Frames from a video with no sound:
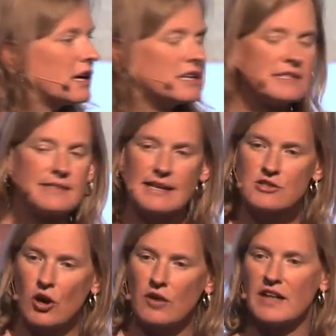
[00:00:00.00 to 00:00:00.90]
sent
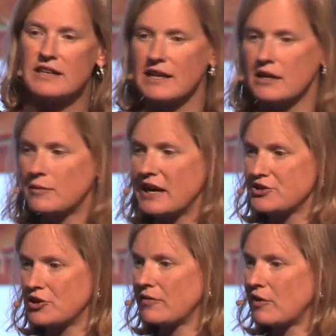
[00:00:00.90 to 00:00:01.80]
all of that data to my
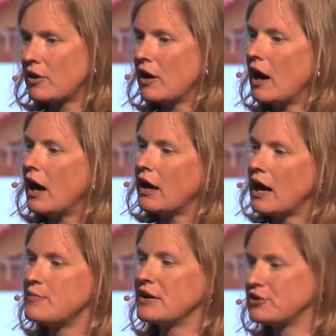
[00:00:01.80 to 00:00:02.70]
server, and I
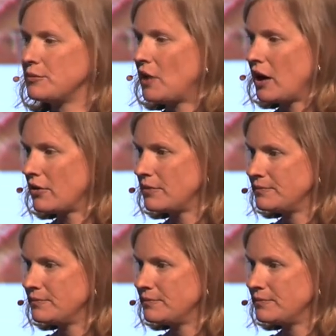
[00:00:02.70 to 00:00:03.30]
built a model.